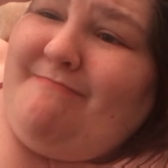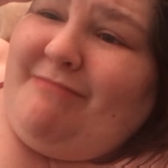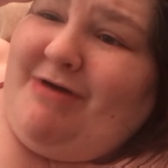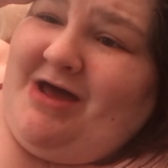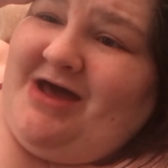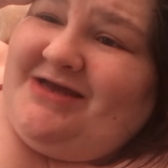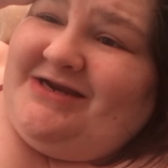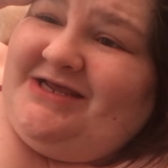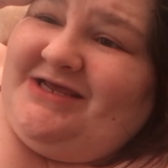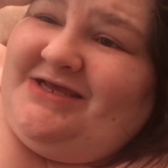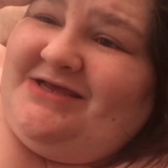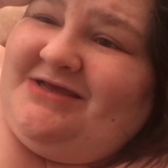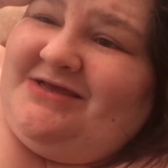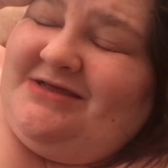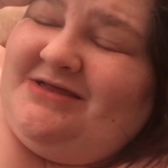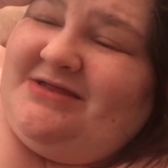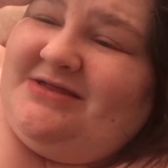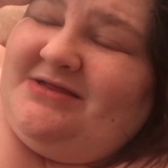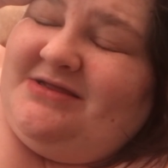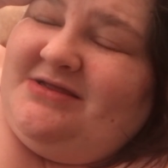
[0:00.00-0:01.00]
body,
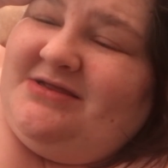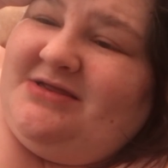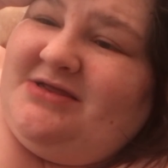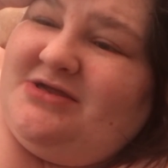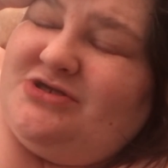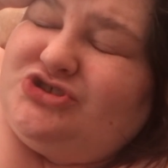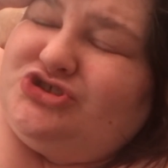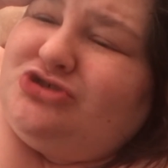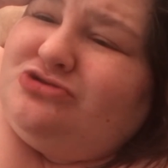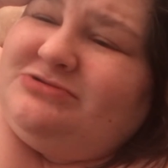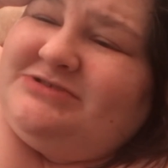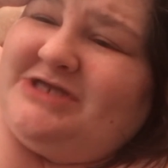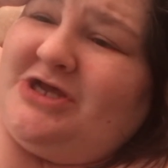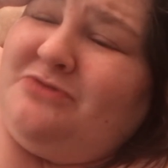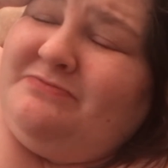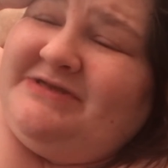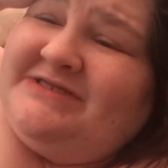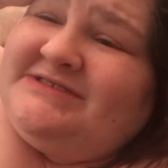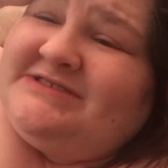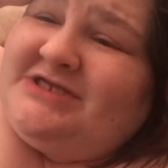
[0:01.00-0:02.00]
don't tell
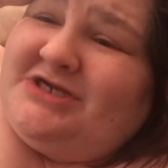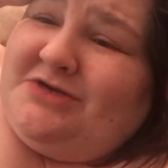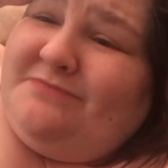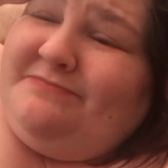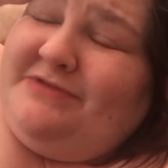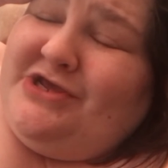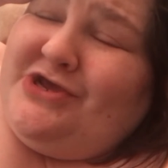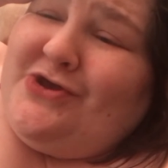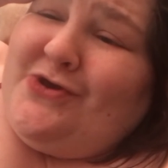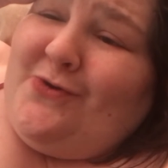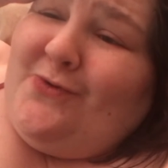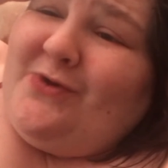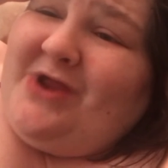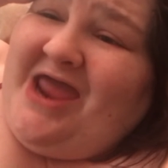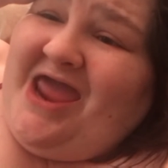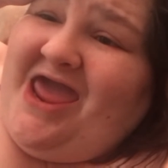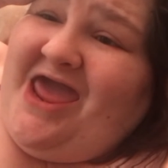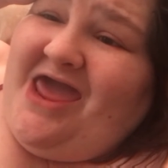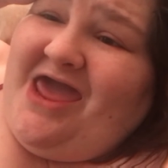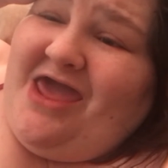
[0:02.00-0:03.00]
me it's gonna be
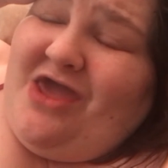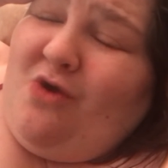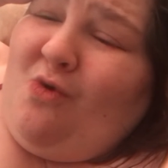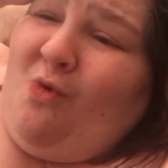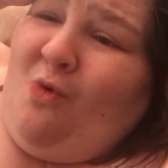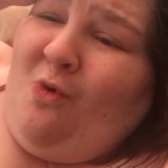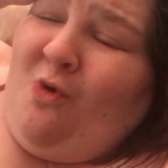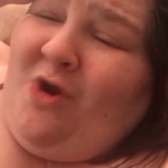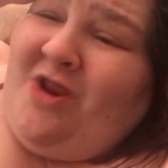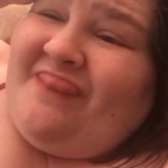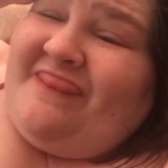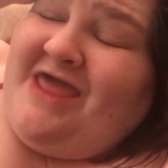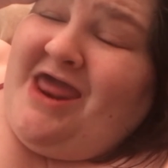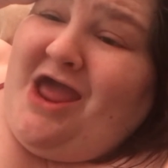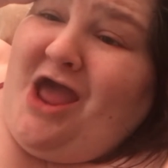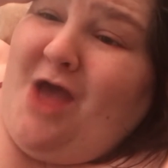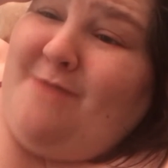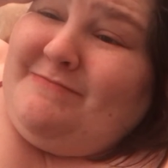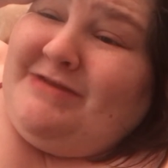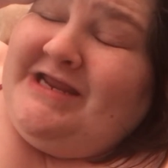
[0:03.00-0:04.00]
okay, or
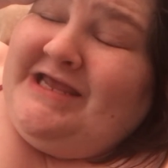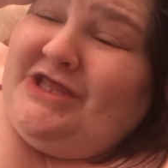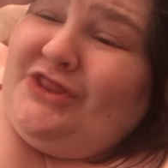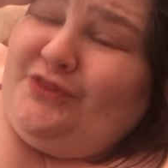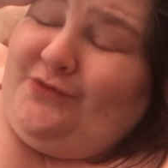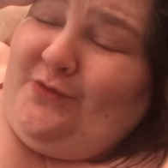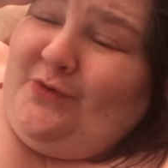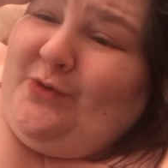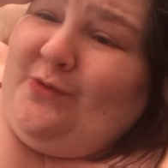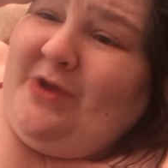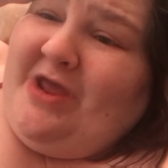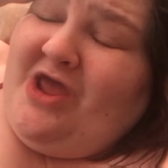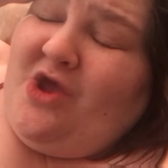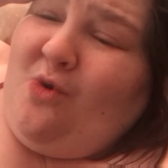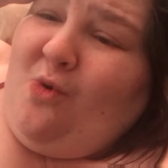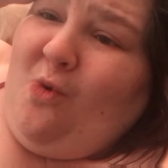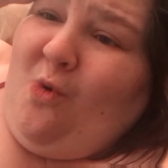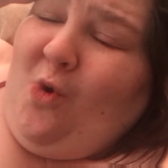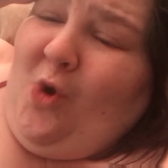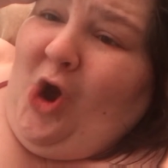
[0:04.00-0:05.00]
that I'm gonna get through it,
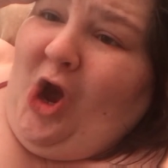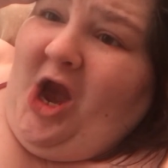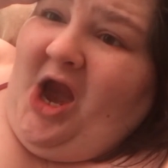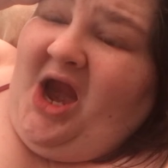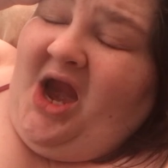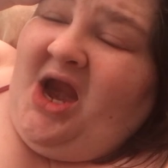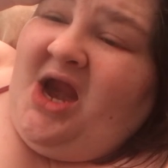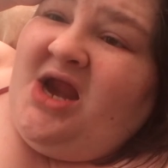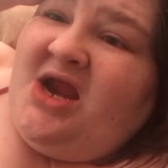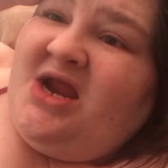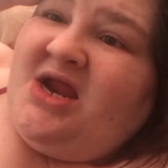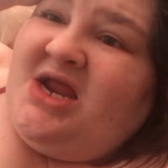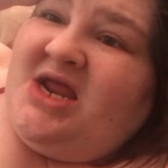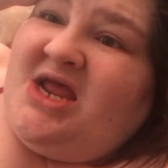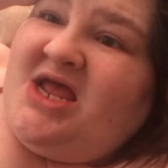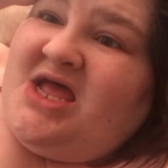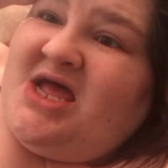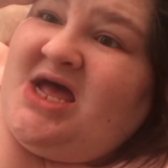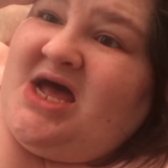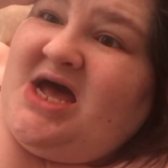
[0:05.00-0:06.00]
or
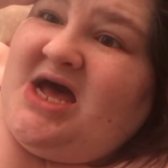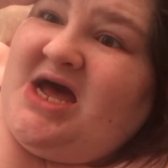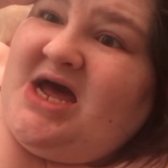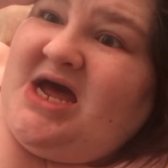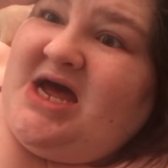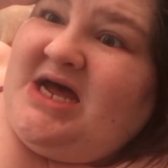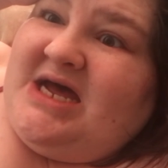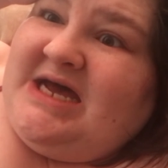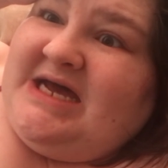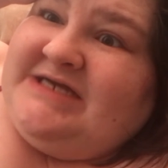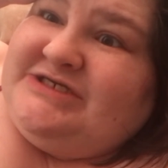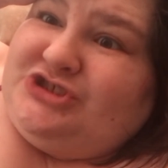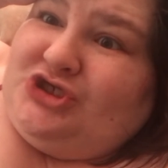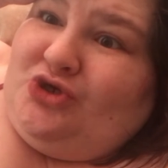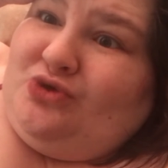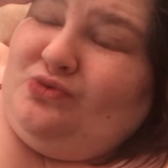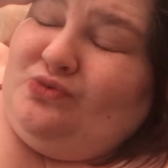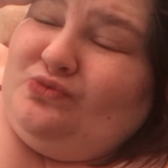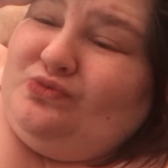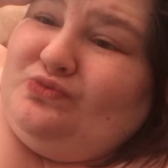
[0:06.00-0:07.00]
I
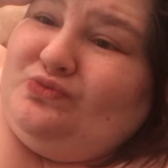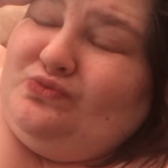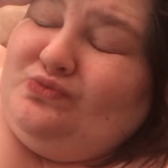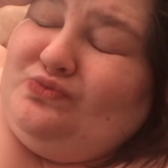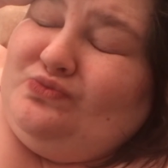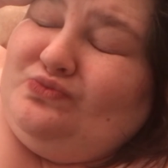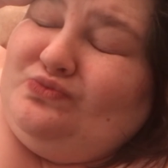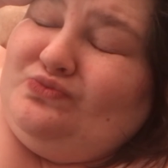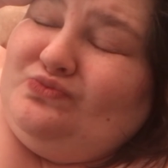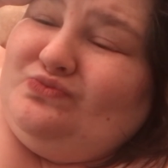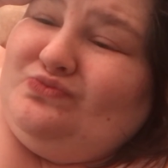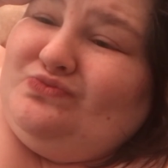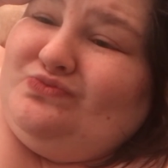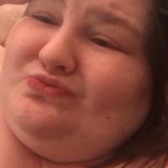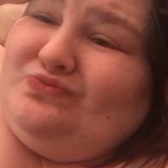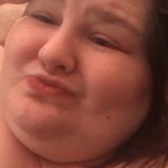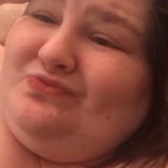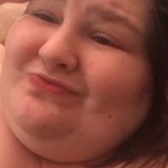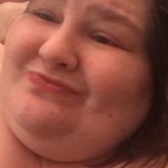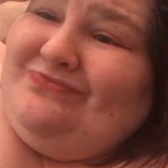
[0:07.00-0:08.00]
don't
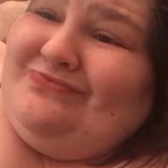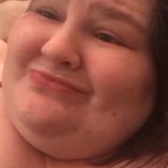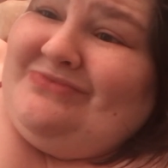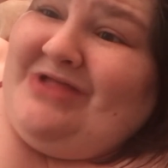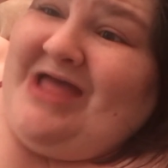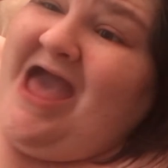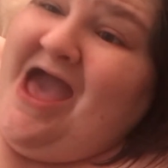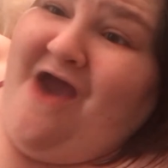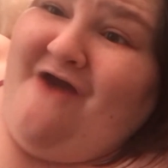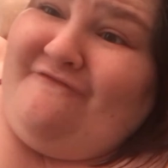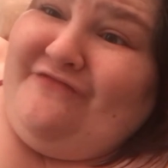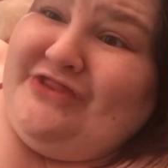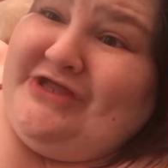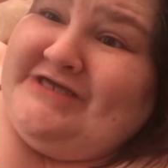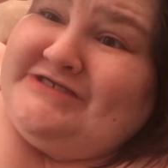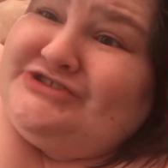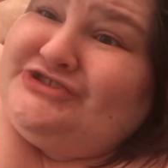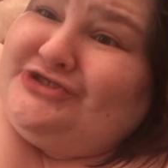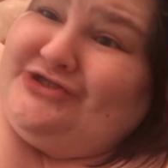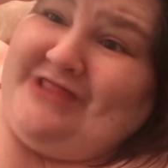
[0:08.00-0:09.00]
have
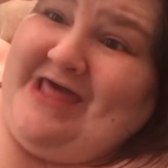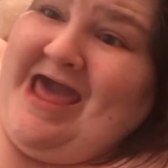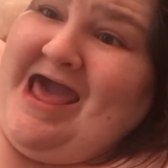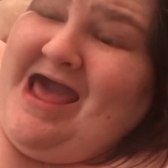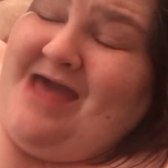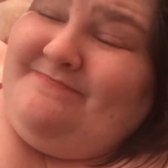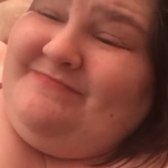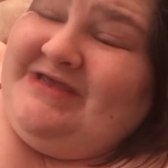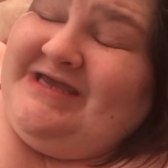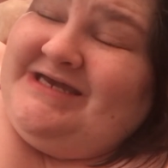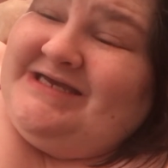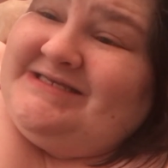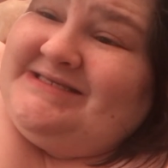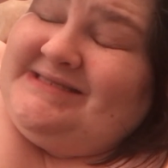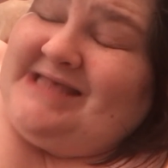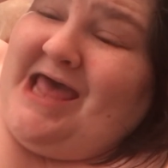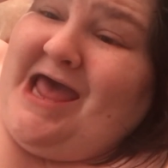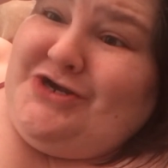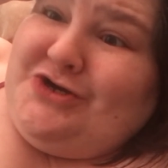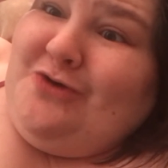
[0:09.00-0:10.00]
this or that, because
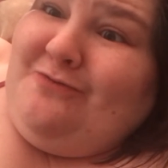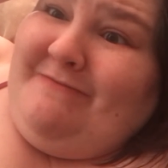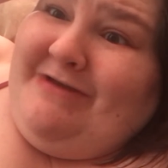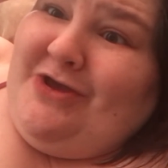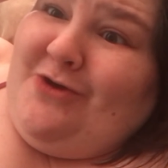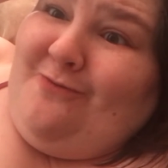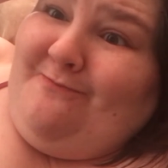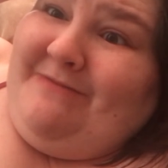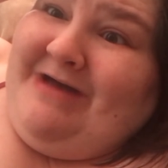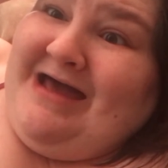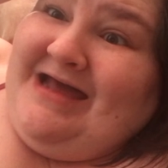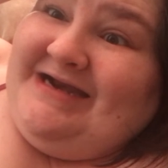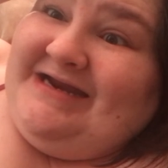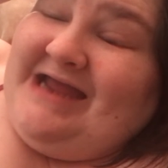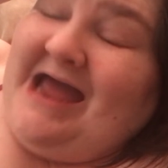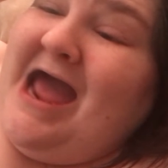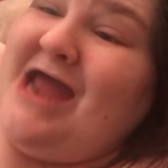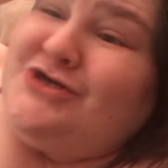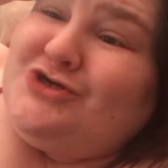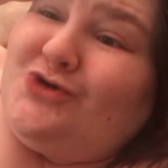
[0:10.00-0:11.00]
I know my own
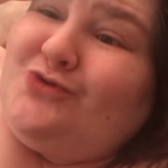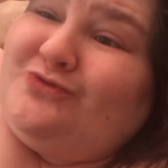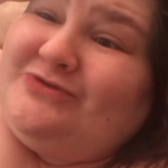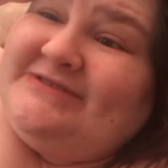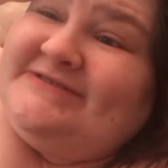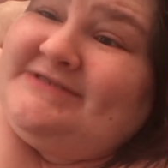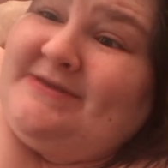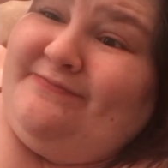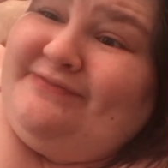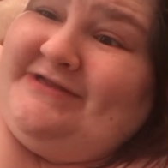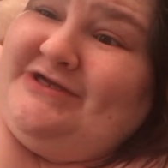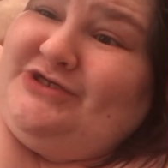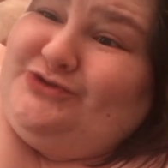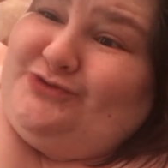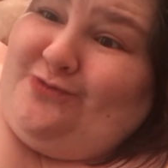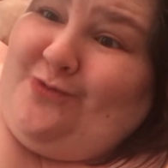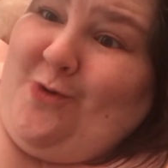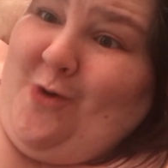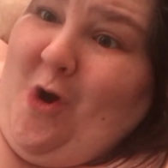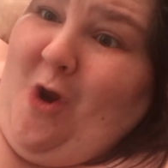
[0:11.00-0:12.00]
body. I know when
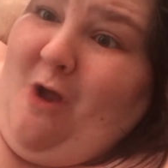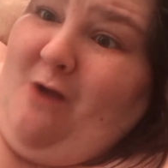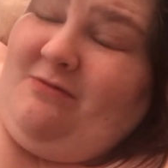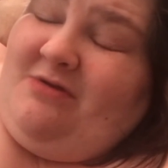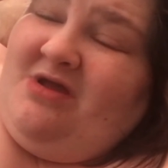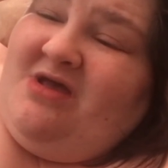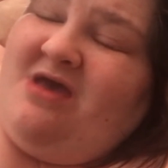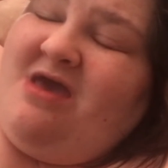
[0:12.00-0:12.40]
something's wrong.